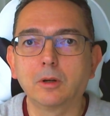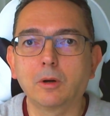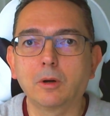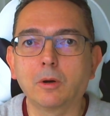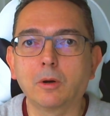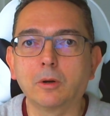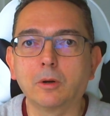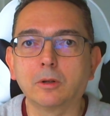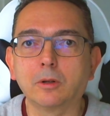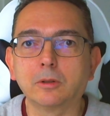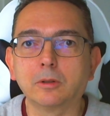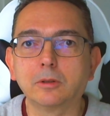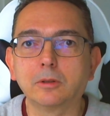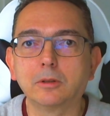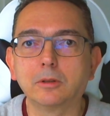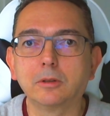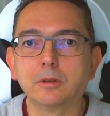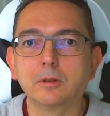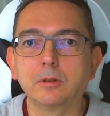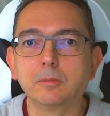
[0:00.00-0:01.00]
or
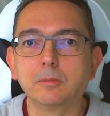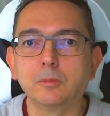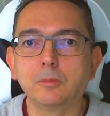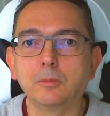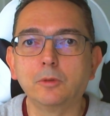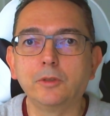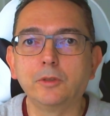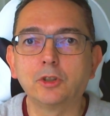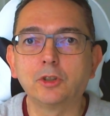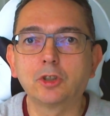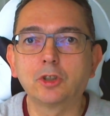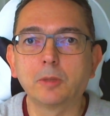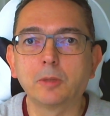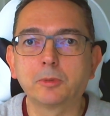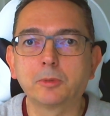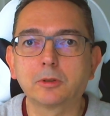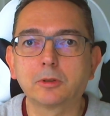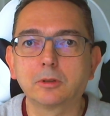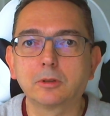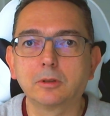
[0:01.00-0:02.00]
move his
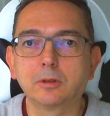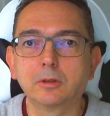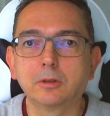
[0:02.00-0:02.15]
ships,